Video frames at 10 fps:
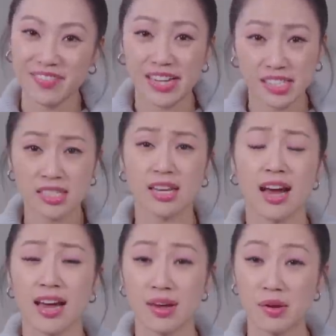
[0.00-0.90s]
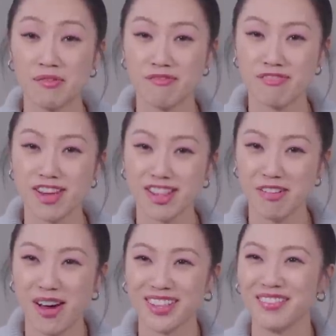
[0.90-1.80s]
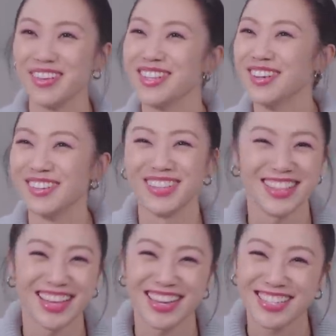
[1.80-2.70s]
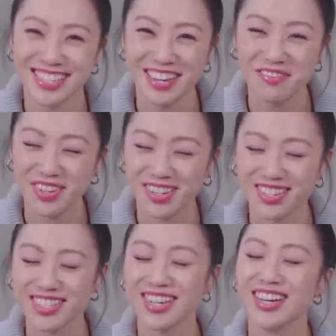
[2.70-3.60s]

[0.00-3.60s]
Actually, I really want to be told that that is safe because